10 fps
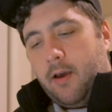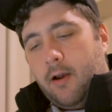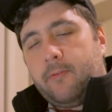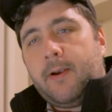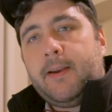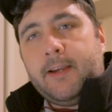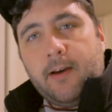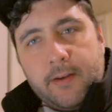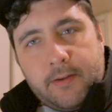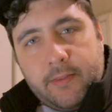Alrighty,
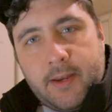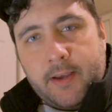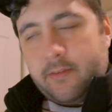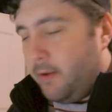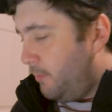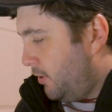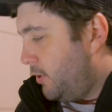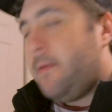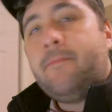on to the next image.